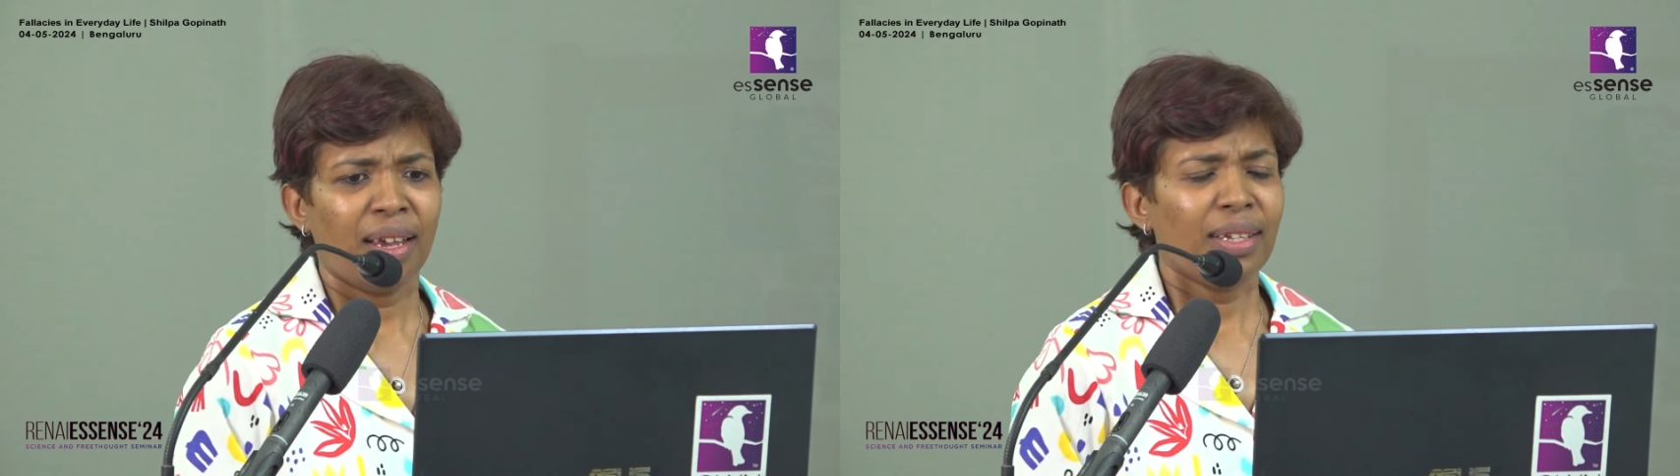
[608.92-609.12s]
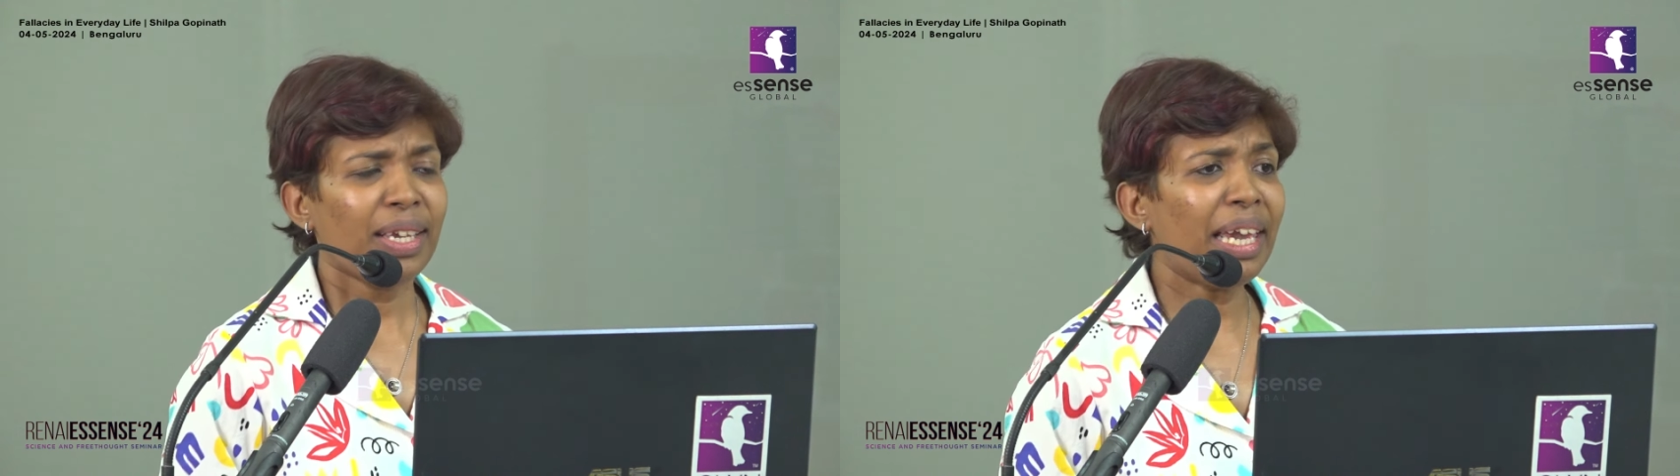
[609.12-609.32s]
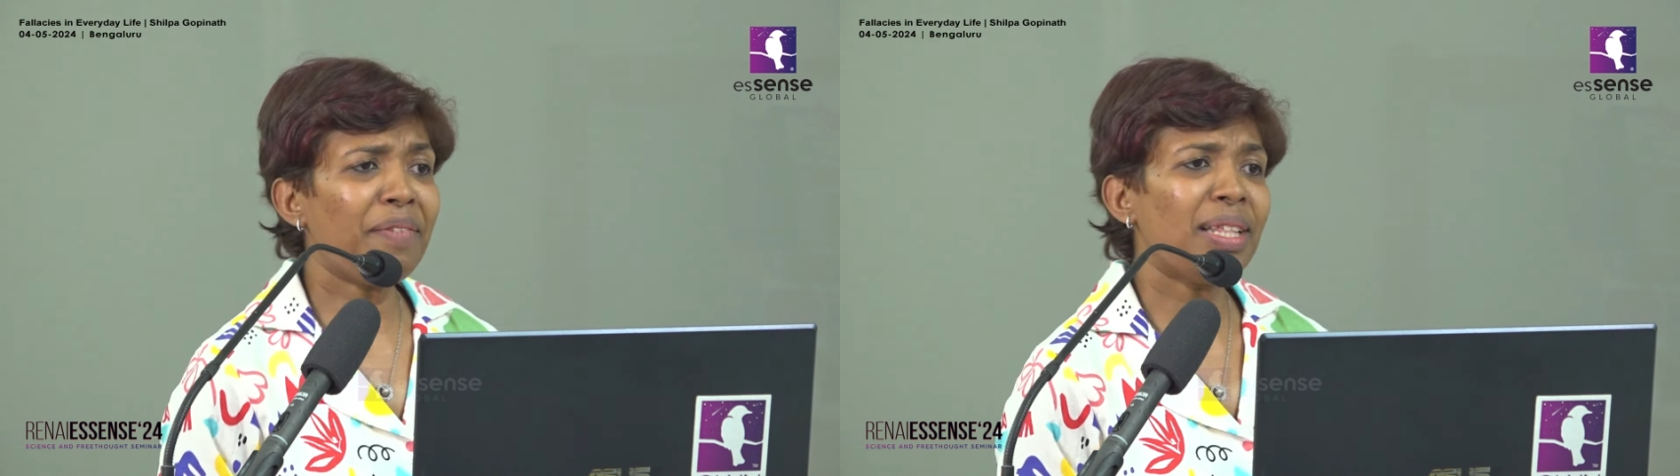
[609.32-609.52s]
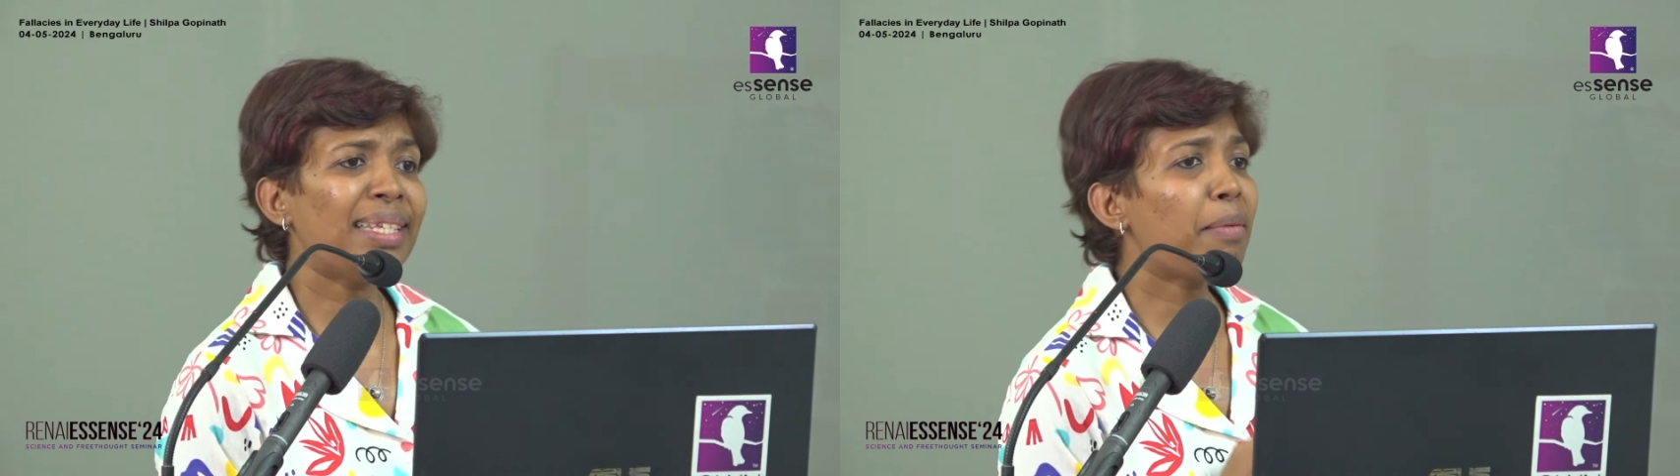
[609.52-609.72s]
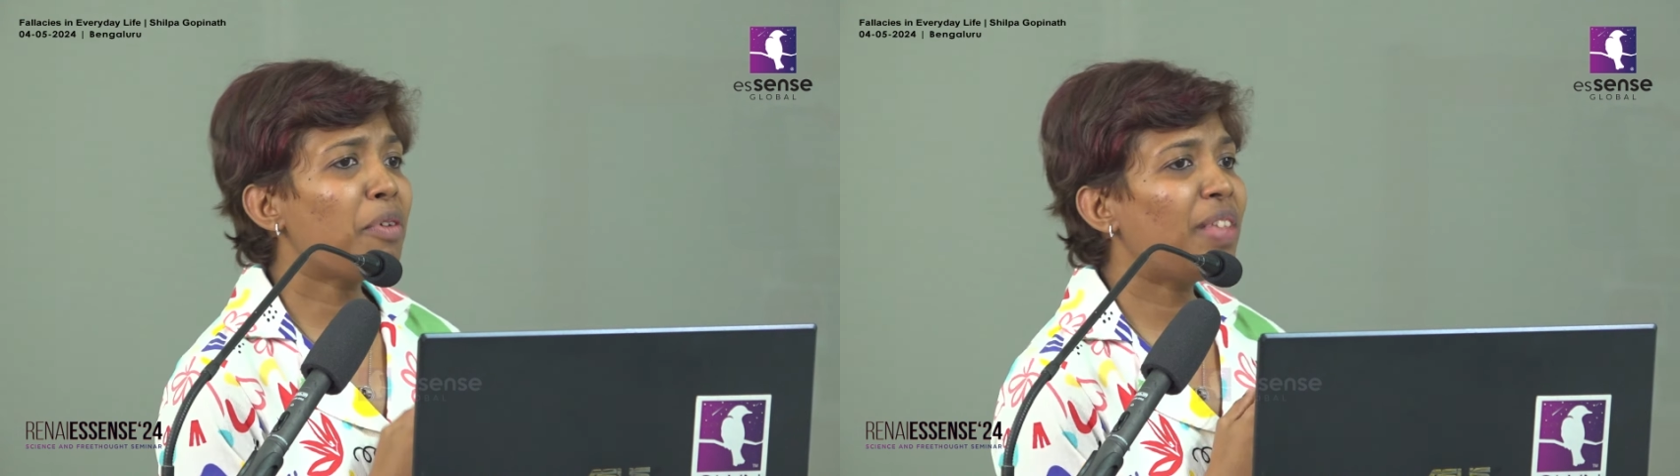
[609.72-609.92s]
So
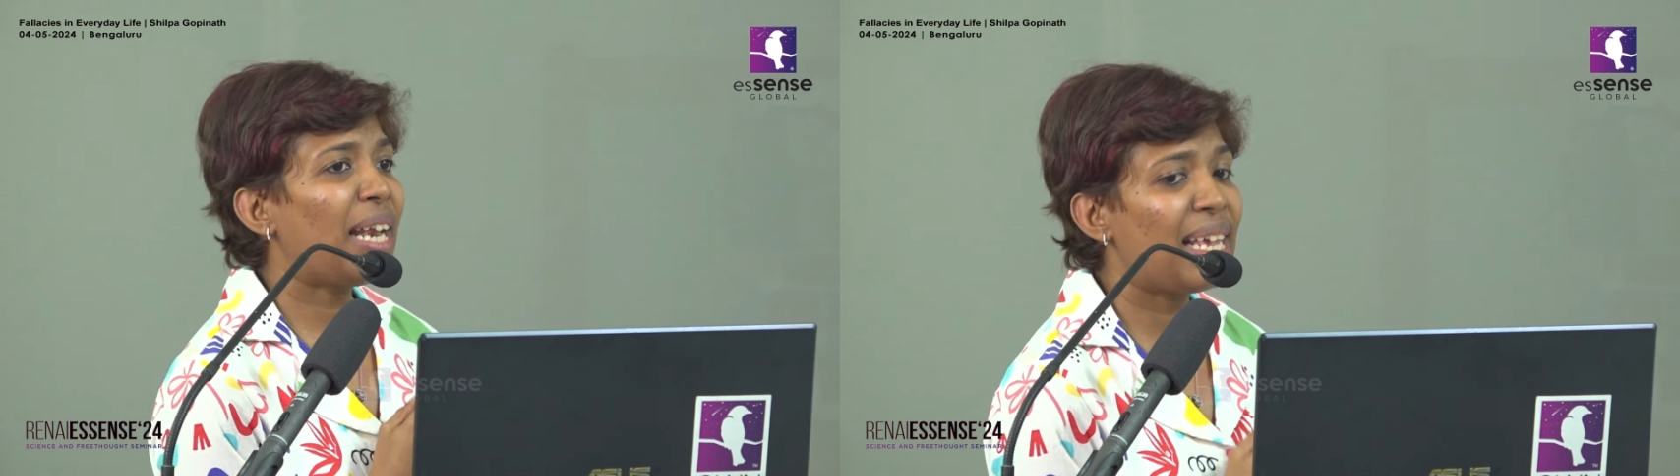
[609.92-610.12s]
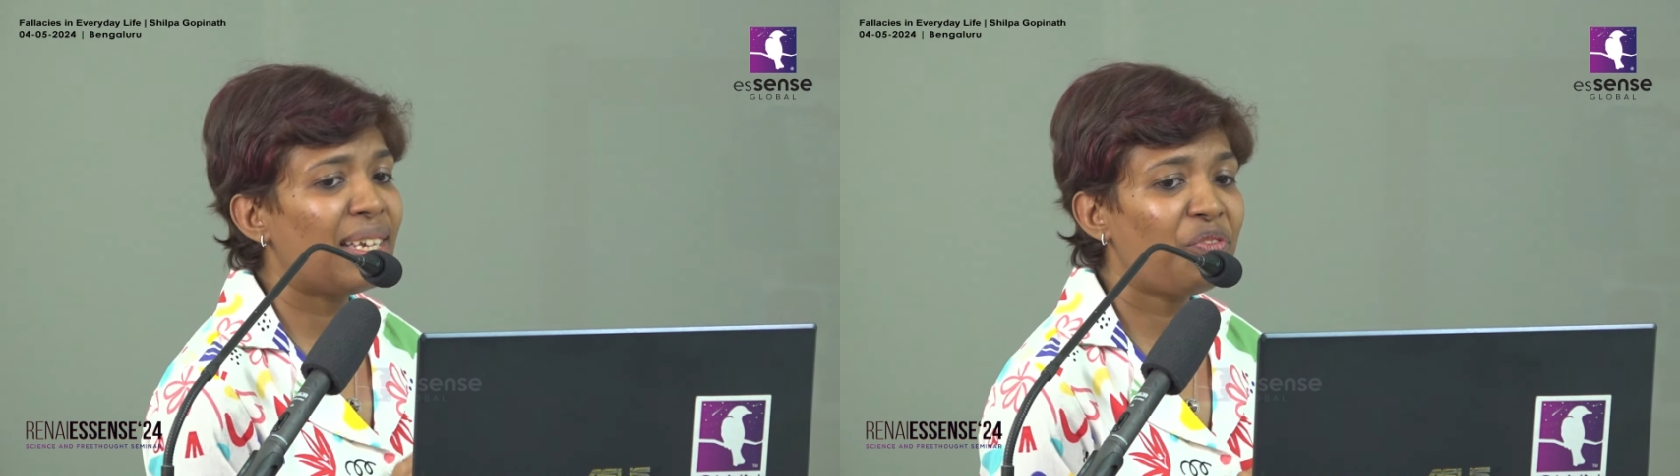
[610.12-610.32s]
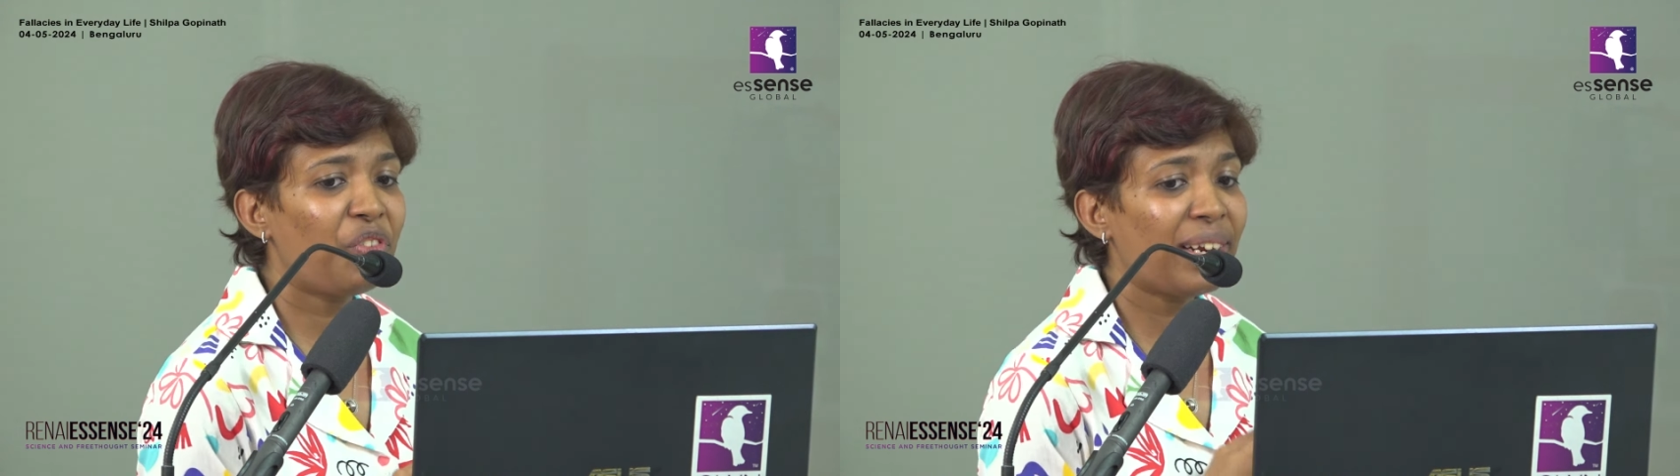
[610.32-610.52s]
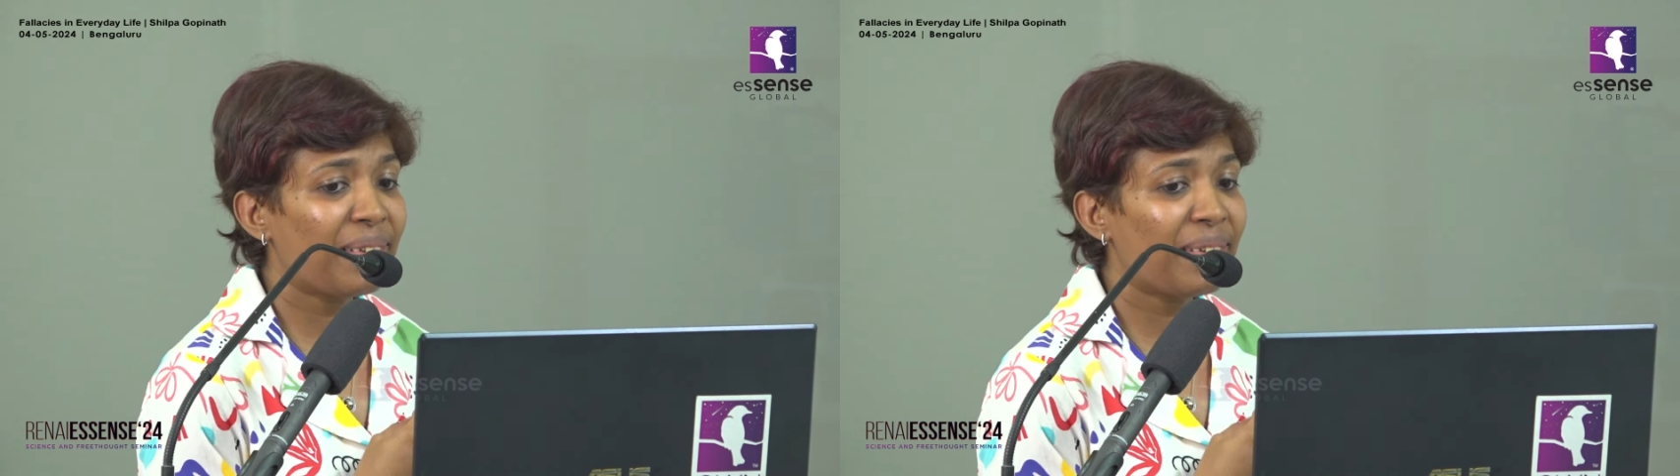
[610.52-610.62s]
even some of the legendary